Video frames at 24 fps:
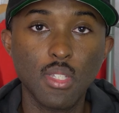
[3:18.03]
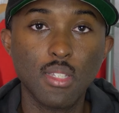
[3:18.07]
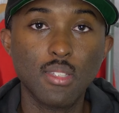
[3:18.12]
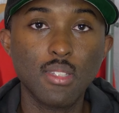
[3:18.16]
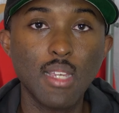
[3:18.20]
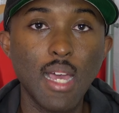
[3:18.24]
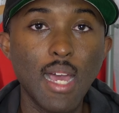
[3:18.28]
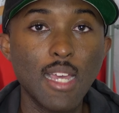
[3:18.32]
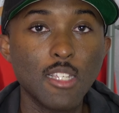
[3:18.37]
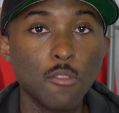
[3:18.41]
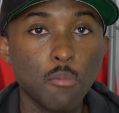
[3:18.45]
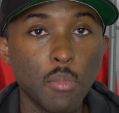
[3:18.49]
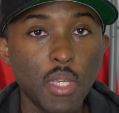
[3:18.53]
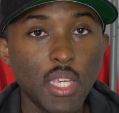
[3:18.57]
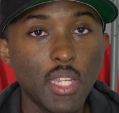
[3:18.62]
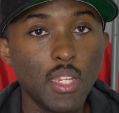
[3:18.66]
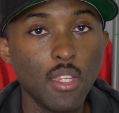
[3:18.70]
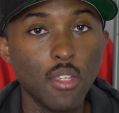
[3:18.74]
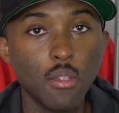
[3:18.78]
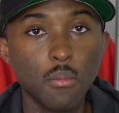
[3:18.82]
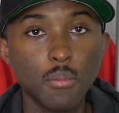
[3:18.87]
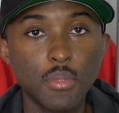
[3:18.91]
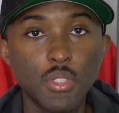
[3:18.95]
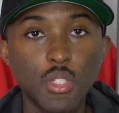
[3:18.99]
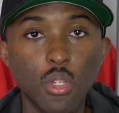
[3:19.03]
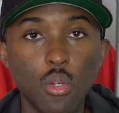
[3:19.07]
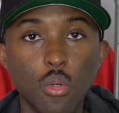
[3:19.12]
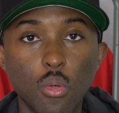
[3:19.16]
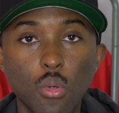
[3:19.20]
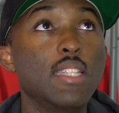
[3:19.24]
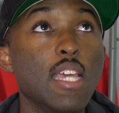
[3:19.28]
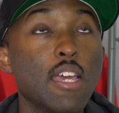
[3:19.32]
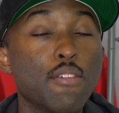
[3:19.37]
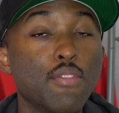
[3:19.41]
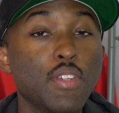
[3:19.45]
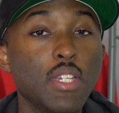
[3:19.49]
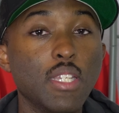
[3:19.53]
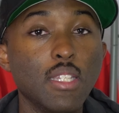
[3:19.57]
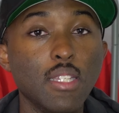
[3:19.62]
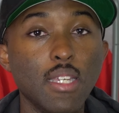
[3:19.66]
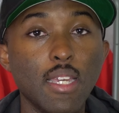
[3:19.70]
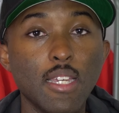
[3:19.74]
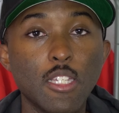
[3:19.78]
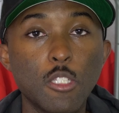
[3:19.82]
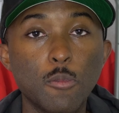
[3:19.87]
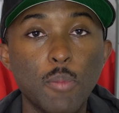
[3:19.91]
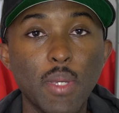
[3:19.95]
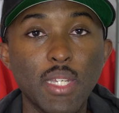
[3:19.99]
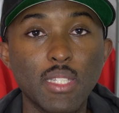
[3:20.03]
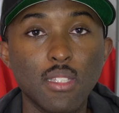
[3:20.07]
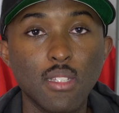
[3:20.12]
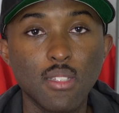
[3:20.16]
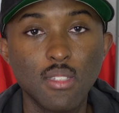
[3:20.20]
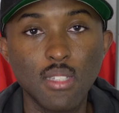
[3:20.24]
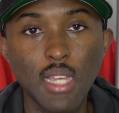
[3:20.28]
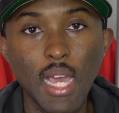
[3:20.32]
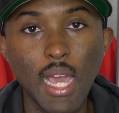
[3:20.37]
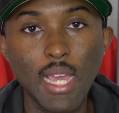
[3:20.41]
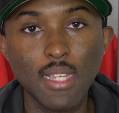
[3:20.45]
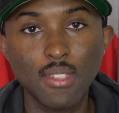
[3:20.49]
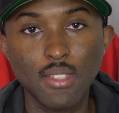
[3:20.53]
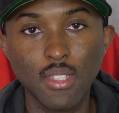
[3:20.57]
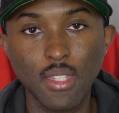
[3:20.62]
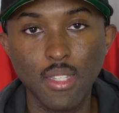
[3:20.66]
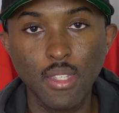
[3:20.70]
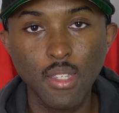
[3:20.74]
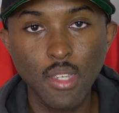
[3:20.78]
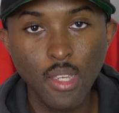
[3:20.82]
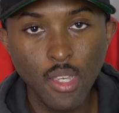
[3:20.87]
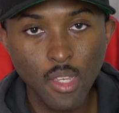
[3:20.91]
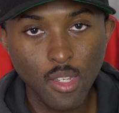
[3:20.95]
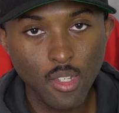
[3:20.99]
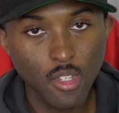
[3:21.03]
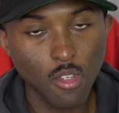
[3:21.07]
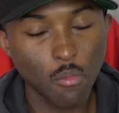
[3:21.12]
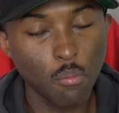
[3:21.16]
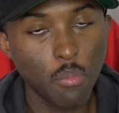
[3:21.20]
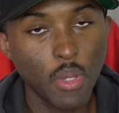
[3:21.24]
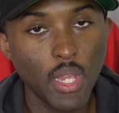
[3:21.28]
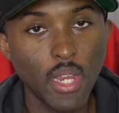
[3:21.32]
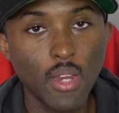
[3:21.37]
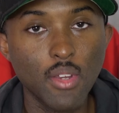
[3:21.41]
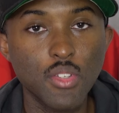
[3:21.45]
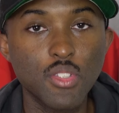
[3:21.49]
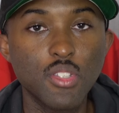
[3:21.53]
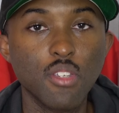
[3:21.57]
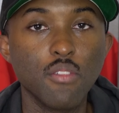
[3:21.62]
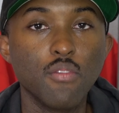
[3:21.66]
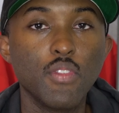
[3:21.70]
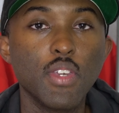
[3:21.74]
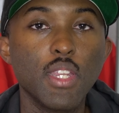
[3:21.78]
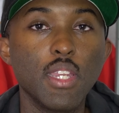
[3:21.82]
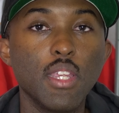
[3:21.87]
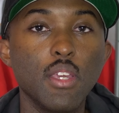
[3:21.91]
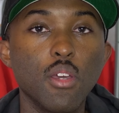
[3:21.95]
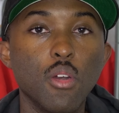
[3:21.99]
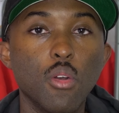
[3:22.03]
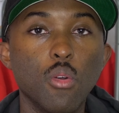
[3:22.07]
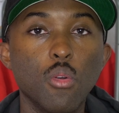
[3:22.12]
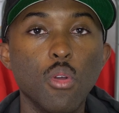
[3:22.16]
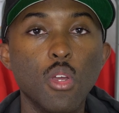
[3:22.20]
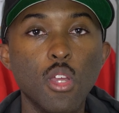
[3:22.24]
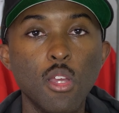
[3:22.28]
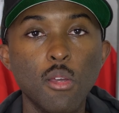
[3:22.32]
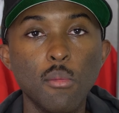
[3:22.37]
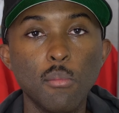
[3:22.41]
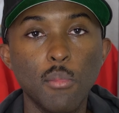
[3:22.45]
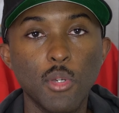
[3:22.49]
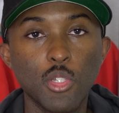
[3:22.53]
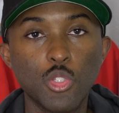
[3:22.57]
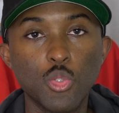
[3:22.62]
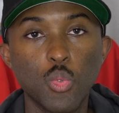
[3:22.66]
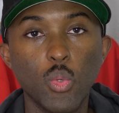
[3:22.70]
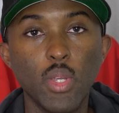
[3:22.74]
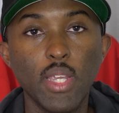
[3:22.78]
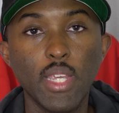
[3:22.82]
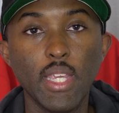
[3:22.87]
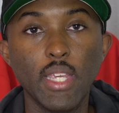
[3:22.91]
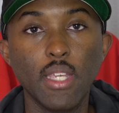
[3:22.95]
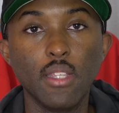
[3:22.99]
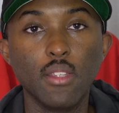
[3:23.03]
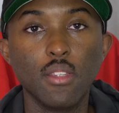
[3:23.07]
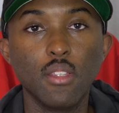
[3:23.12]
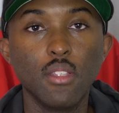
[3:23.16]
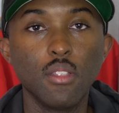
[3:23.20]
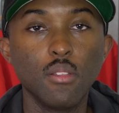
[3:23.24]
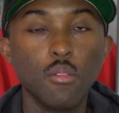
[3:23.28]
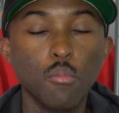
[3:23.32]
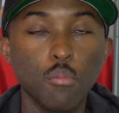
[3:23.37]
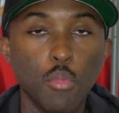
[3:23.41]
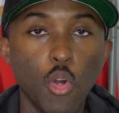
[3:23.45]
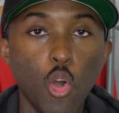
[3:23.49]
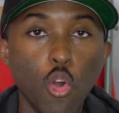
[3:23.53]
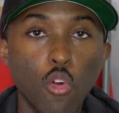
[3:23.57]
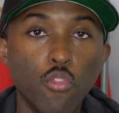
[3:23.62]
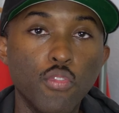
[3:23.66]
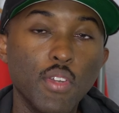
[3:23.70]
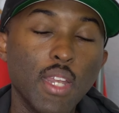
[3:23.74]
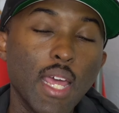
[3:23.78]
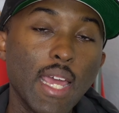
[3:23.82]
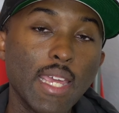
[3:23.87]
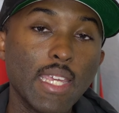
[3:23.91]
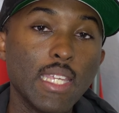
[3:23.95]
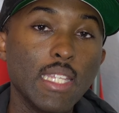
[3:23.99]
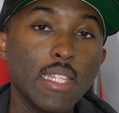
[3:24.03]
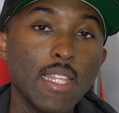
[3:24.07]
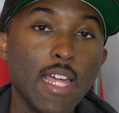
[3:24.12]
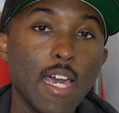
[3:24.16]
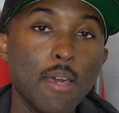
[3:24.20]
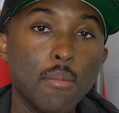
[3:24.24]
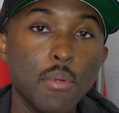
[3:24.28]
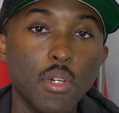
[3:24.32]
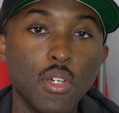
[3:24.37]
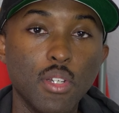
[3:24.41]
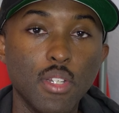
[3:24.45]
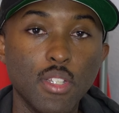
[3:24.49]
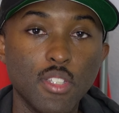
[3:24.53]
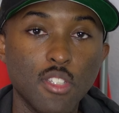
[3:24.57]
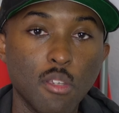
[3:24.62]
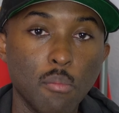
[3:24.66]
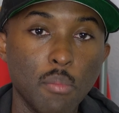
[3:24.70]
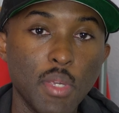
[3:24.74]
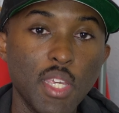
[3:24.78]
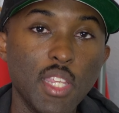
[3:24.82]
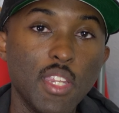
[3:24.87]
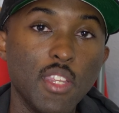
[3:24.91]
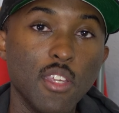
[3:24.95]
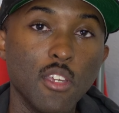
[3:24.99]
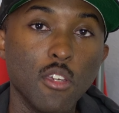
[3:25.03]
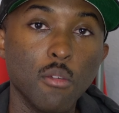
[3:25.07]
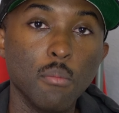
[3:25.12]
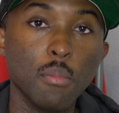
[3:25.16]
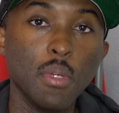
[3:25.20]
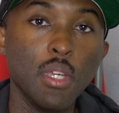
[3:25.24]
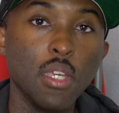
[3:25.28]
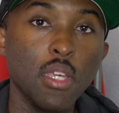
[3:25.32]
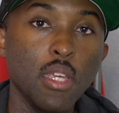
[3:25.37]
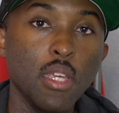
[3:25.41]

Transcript: a size medium, so definitely expect a sizing comparison video between both Nike Lab hoodies, a medium